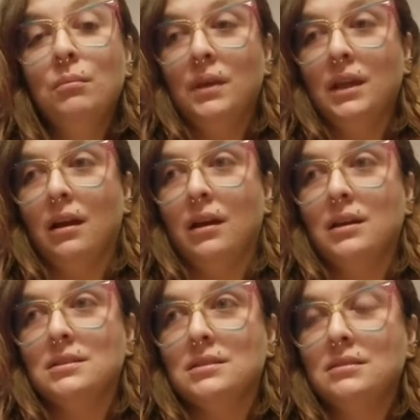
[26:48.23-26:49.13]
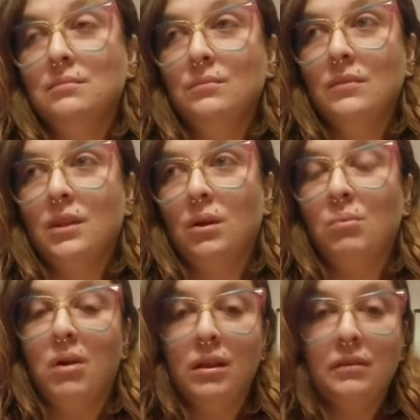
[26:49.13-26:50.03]
because,
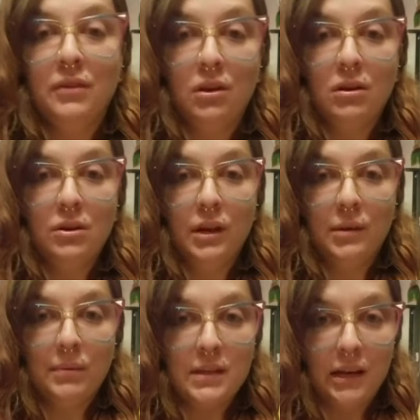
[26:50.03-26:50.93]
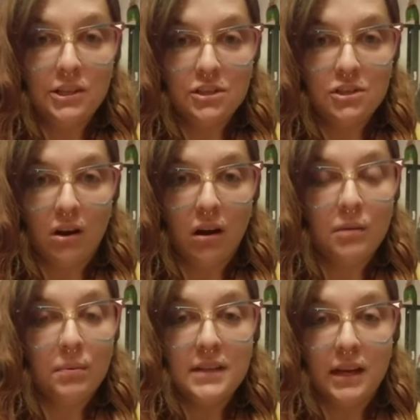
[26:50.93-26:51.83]
well, if you're doing a protection jar
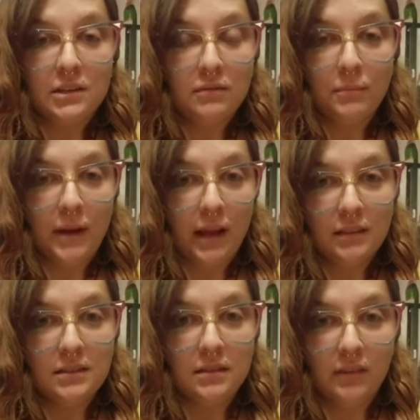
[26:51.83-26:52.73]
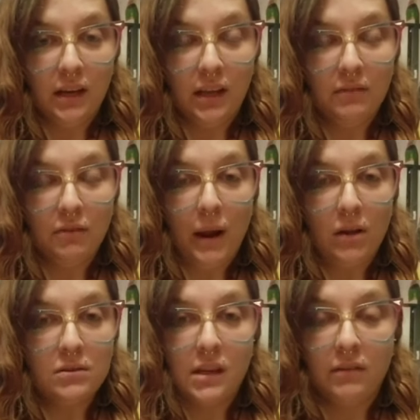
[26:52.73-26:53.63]
to protect you from negativity, from
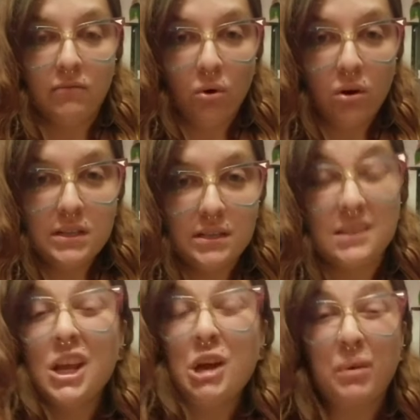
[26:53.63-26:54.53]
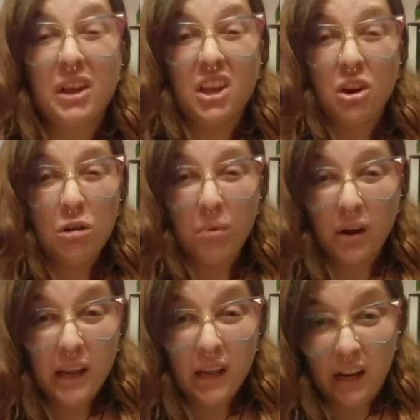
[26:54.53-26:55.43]
outside forces, but you're
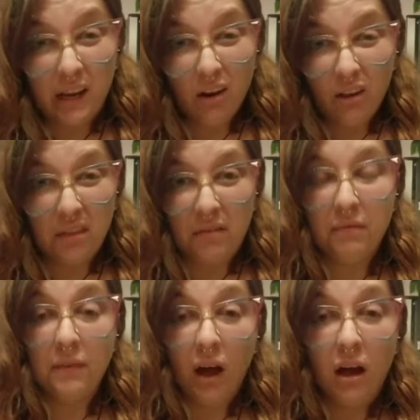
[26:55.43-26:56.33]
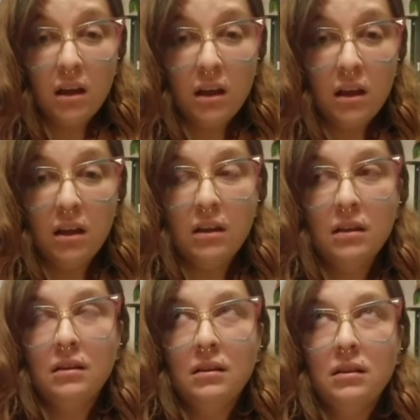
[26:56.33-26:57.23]
bringing in all the funk,
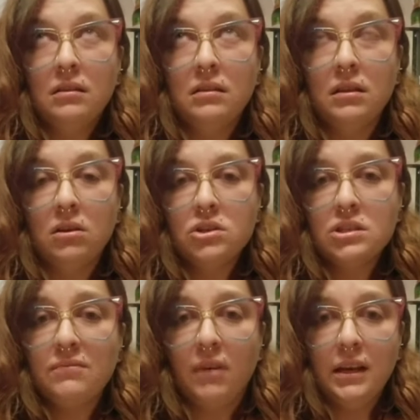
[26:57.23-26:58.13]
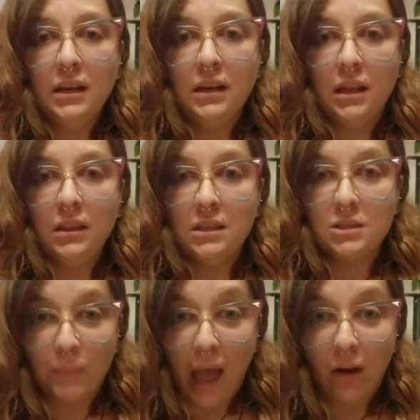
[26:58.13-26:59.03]
you're just fighting an endless
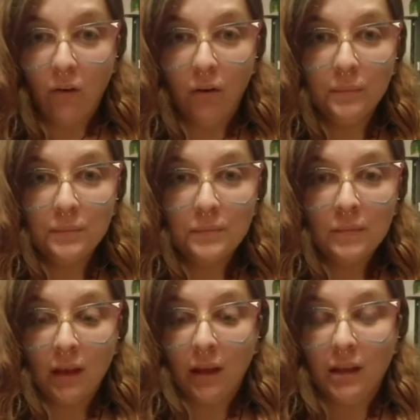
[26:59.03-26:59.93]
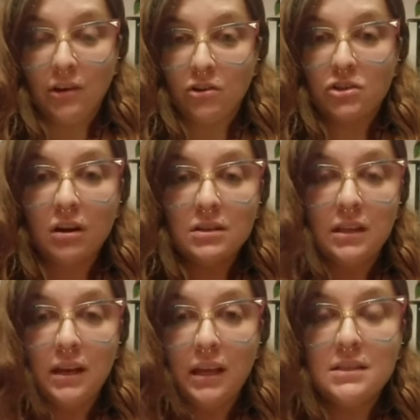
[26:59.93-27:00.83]
battle. And your jar is going to get